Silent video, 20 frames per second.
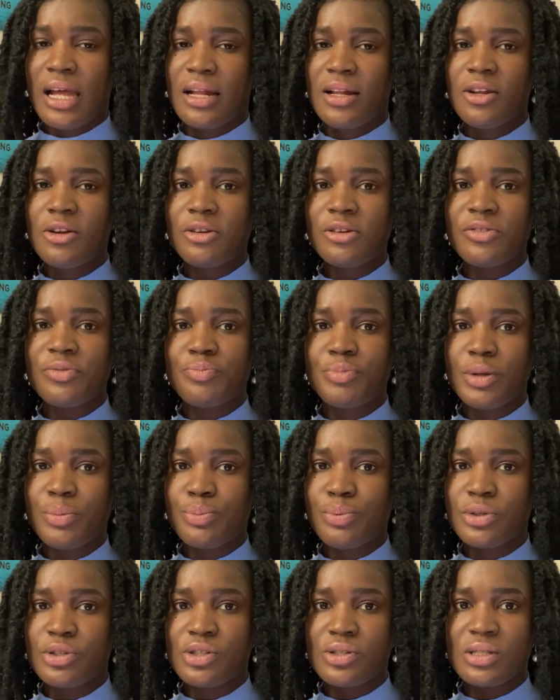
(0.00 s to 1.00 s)
A lot of
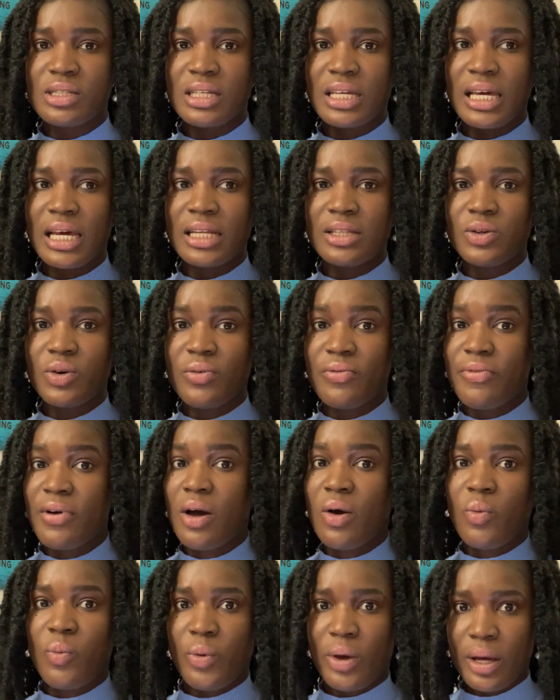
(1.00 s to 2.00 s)
people just get
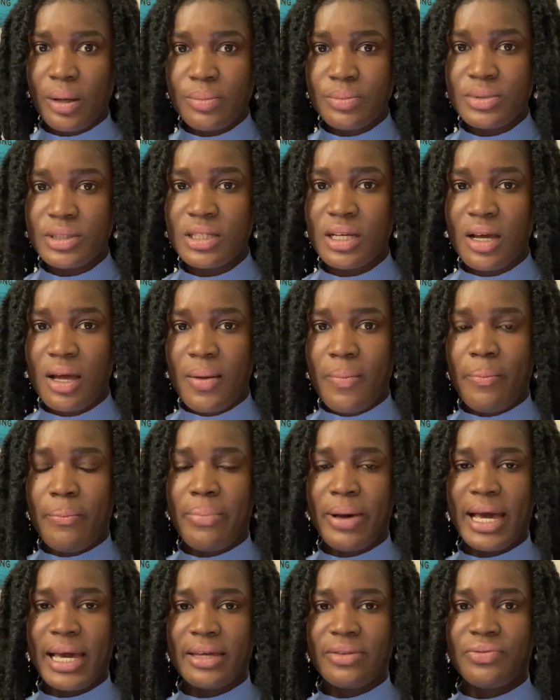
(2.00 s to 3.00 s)
overwhelmed
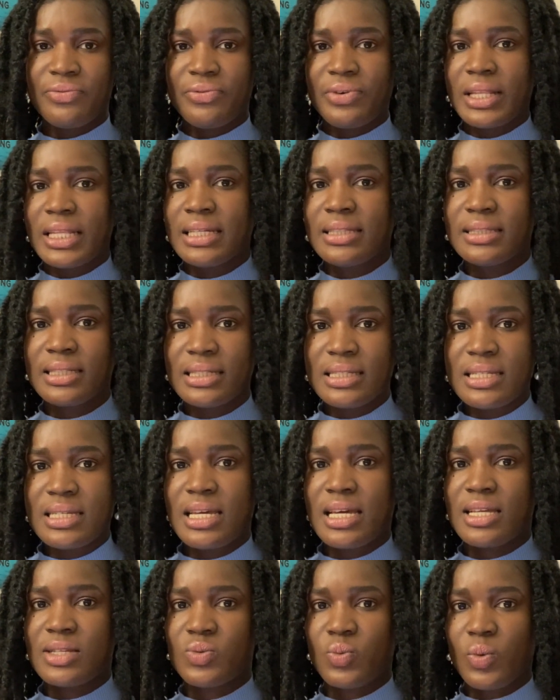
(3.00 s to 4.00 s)
by filling the
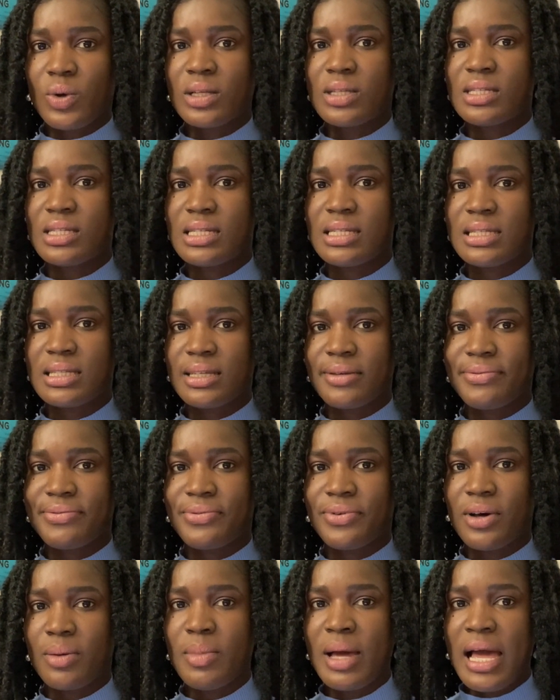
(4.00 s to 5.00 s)
DS 160
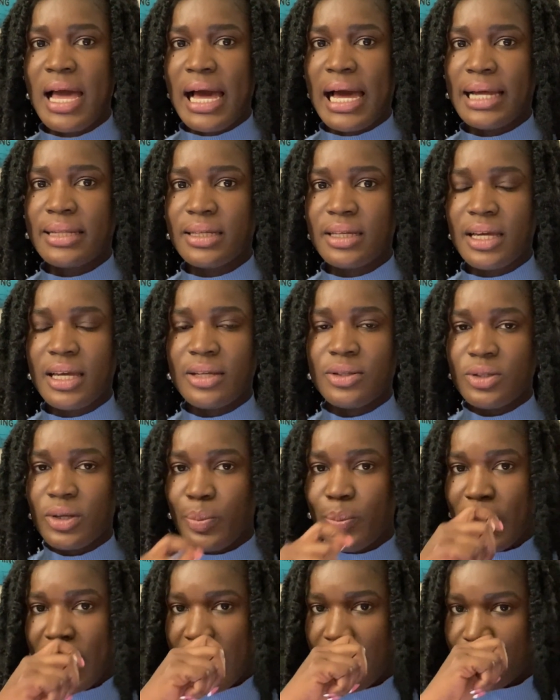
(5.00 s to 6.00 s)
form, and they end
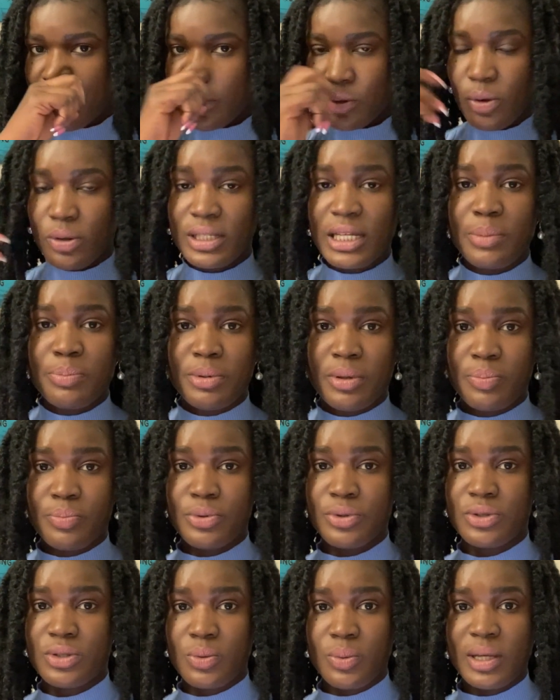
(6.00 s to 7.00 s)
up having other
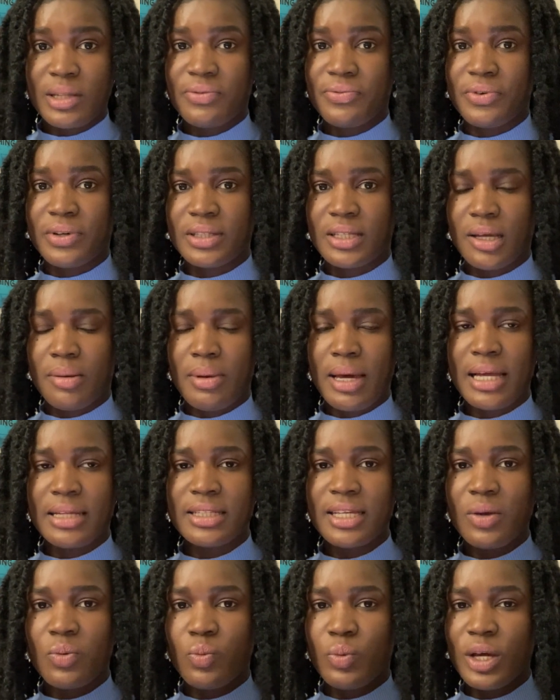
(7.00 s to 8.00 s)
people do it for them.
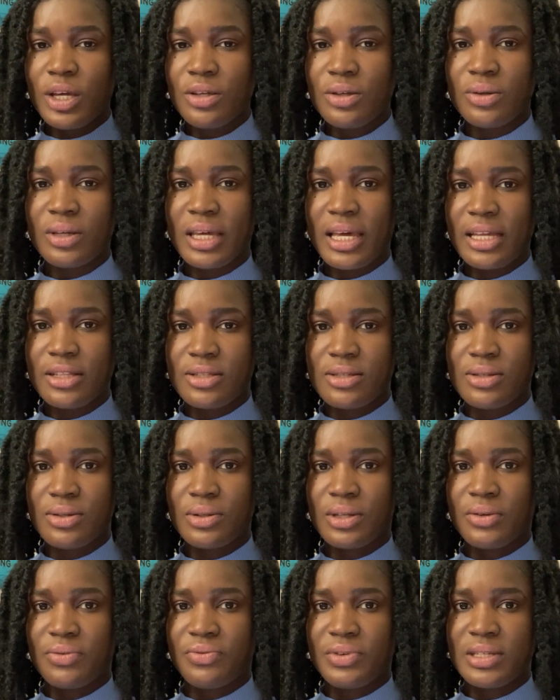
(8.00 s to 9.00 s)
And then when you get to
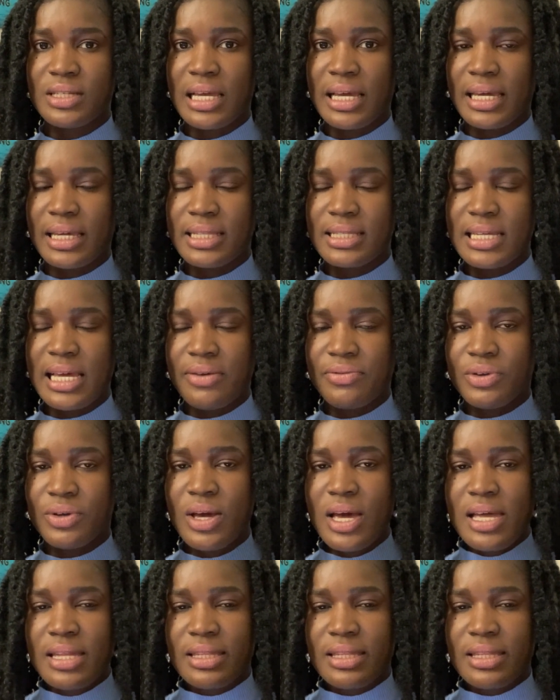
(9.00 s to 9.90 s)
the visa interview,